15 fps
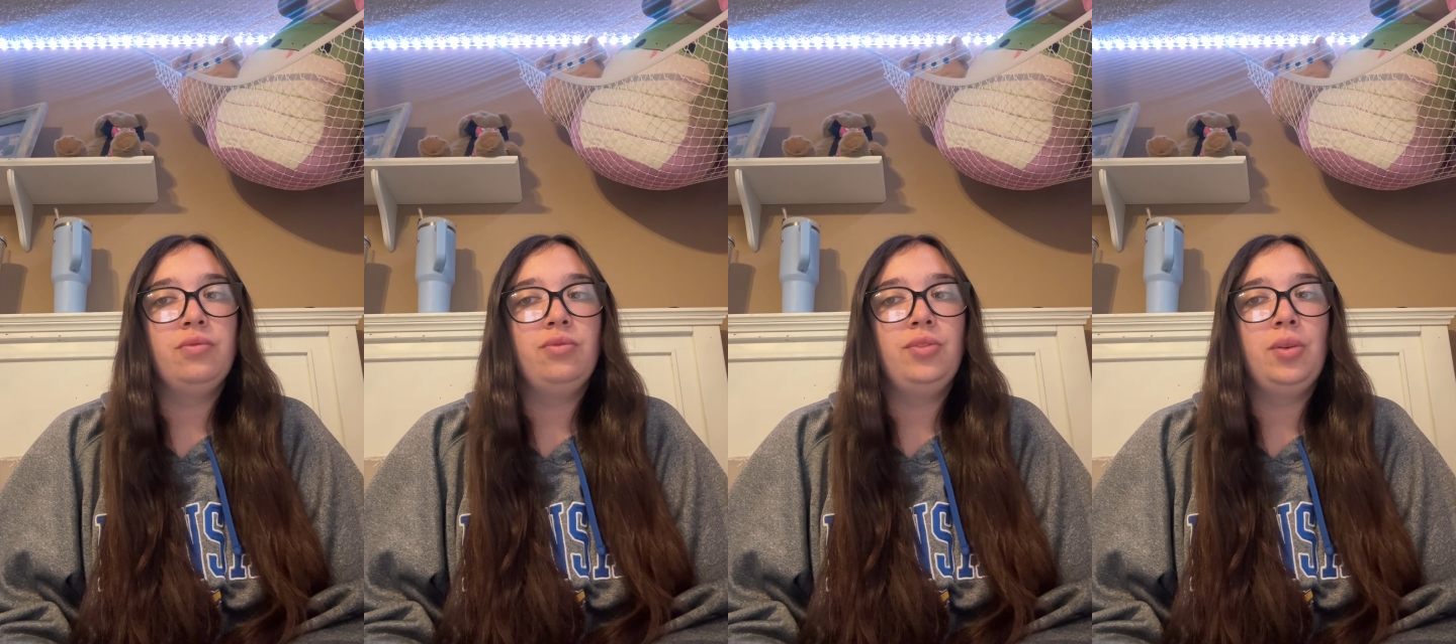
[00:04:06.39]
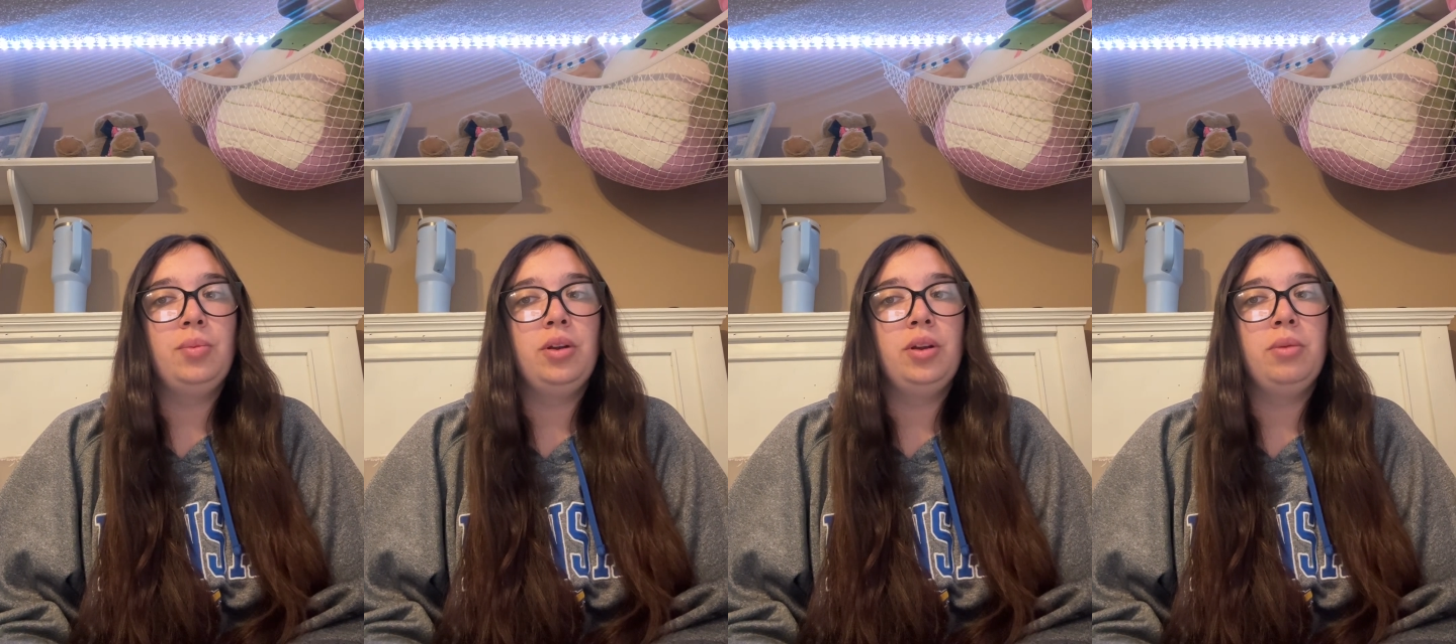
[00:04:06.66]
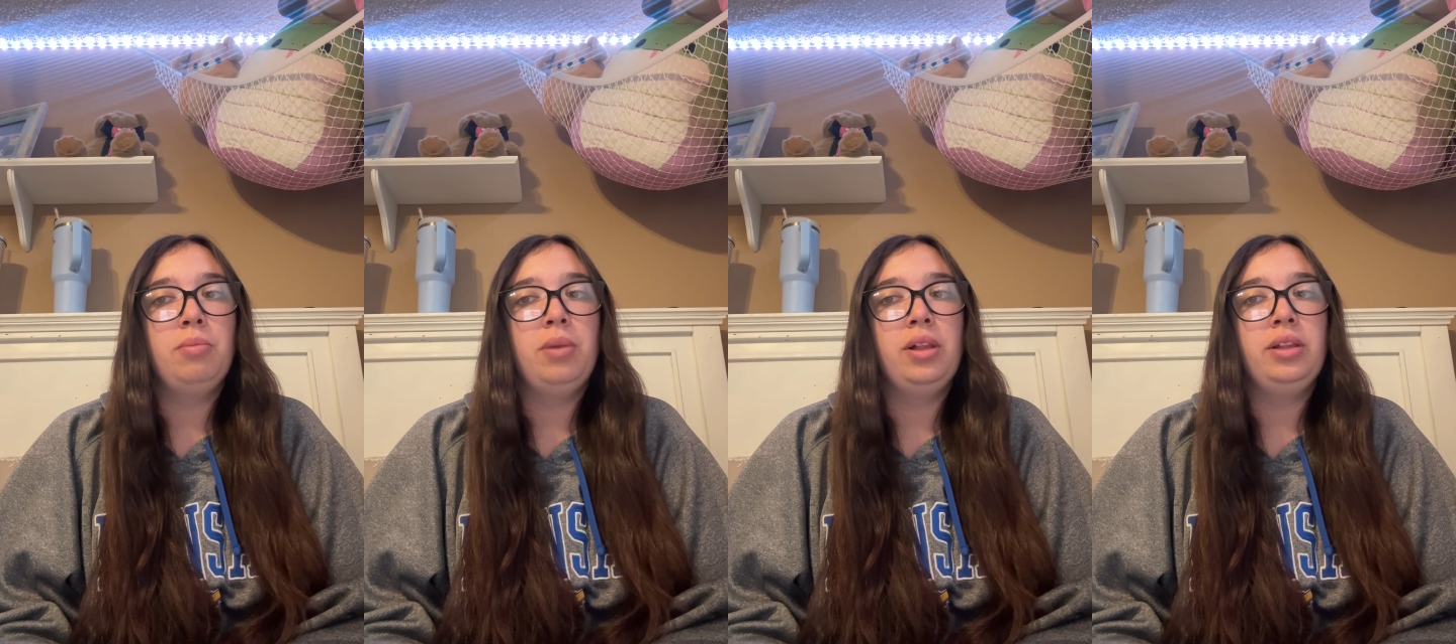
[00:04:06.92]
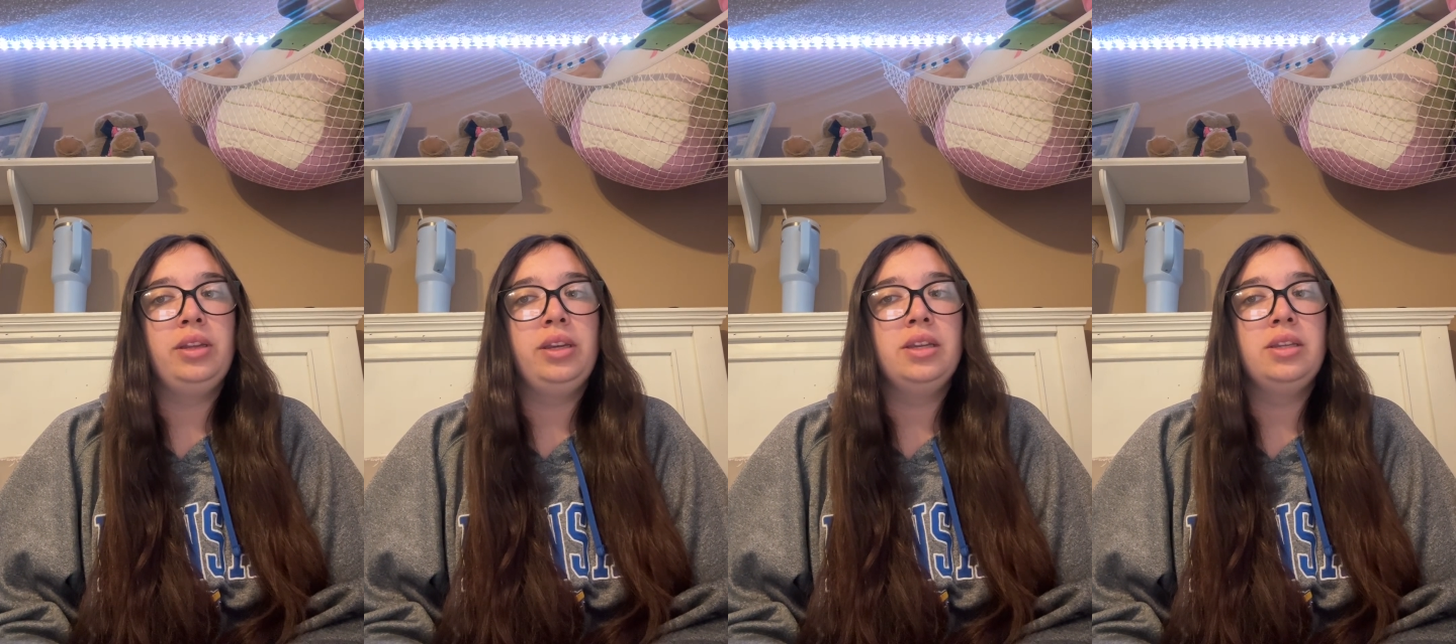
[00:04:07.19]
from her
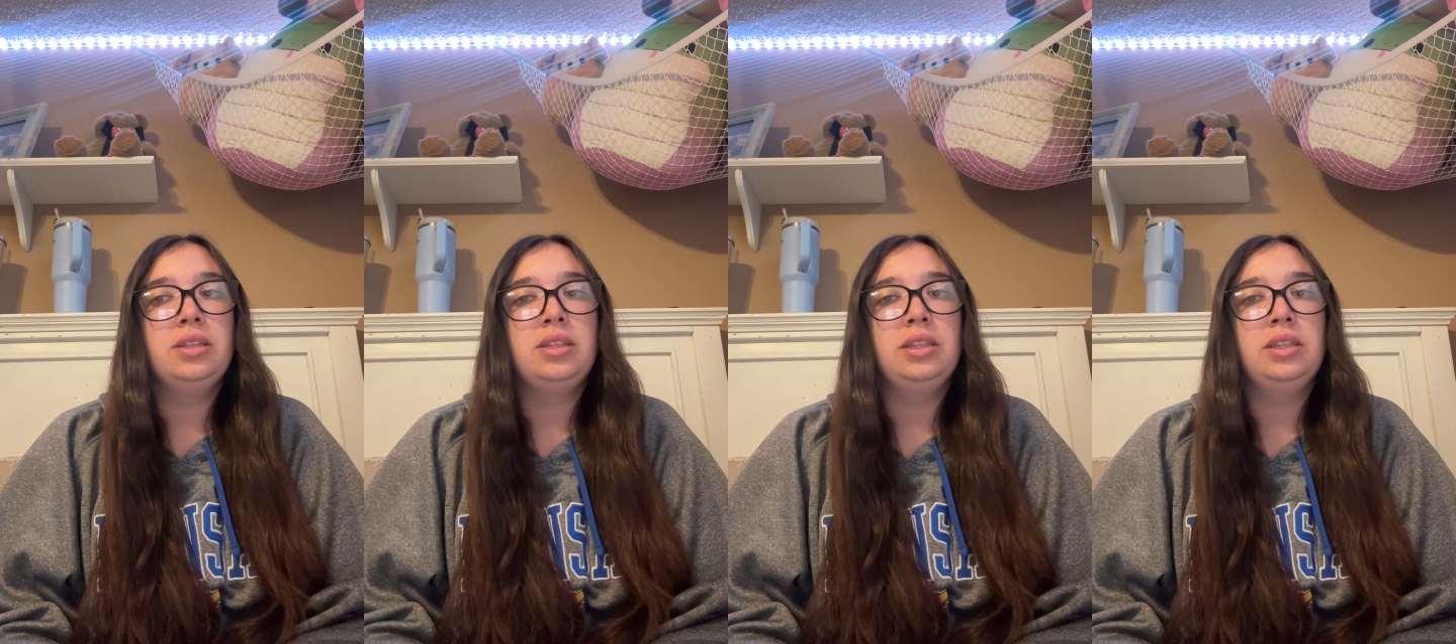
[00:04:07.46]
melodious